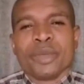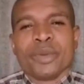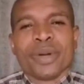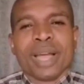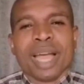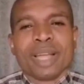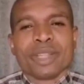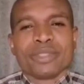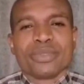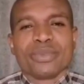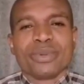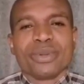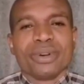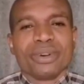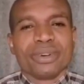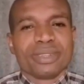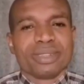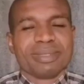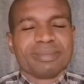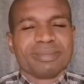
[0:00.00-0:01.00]
you are to
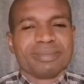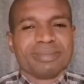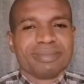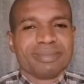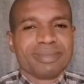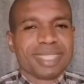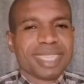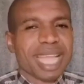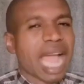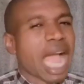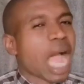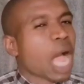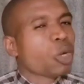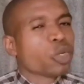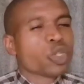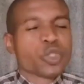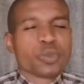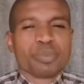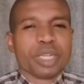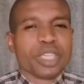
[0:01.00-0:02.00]
God.
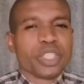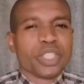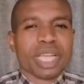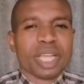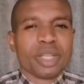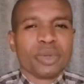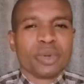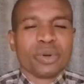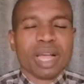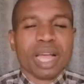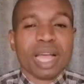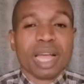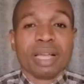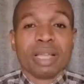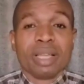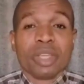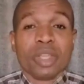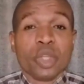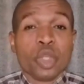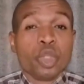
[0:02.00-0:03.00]
How special you
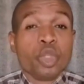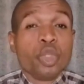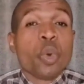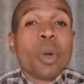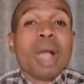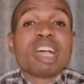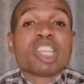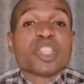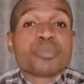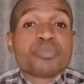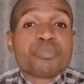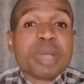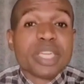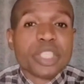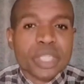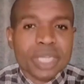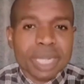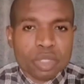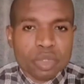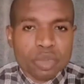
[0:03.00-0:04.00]
are. You are
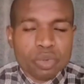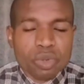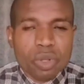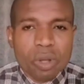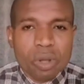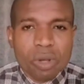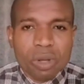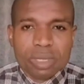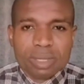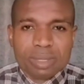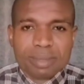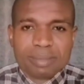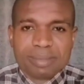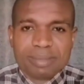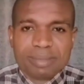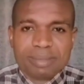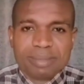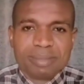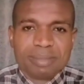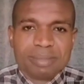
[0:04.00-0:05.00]
special to God.
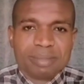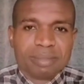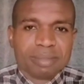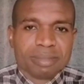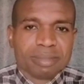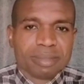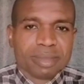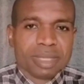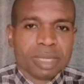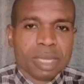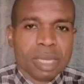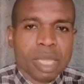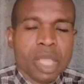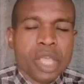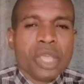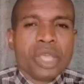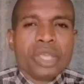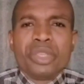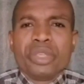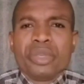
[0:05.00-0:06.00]

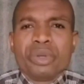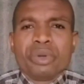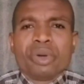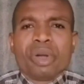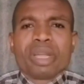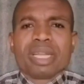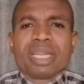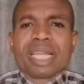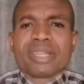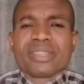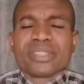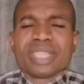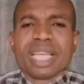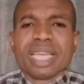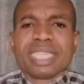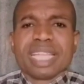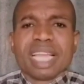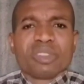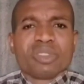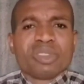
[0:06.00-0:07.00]
You
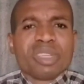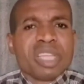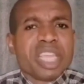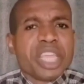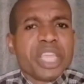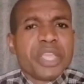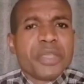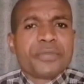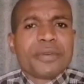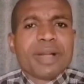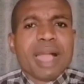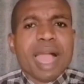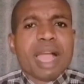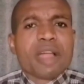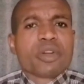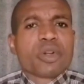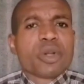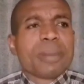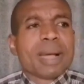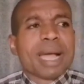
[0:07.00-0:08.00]
understand that if
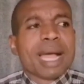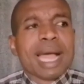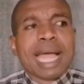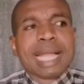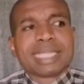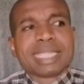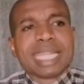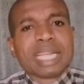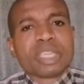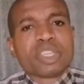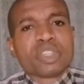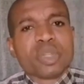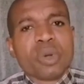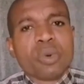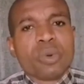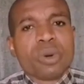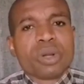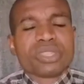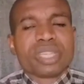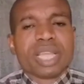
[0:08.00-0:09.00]
a robber attacks
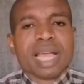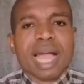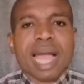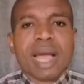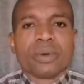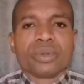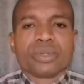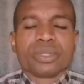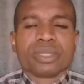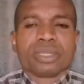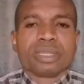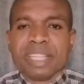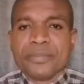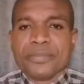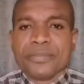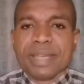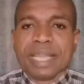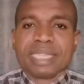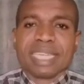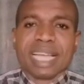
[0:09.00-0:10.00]
someone's house,
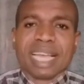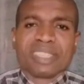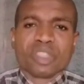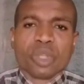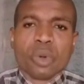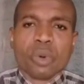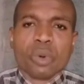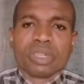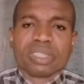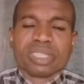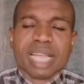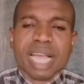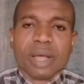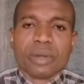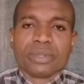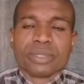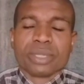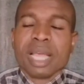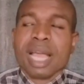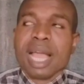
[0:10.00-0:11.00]
invades someone's house,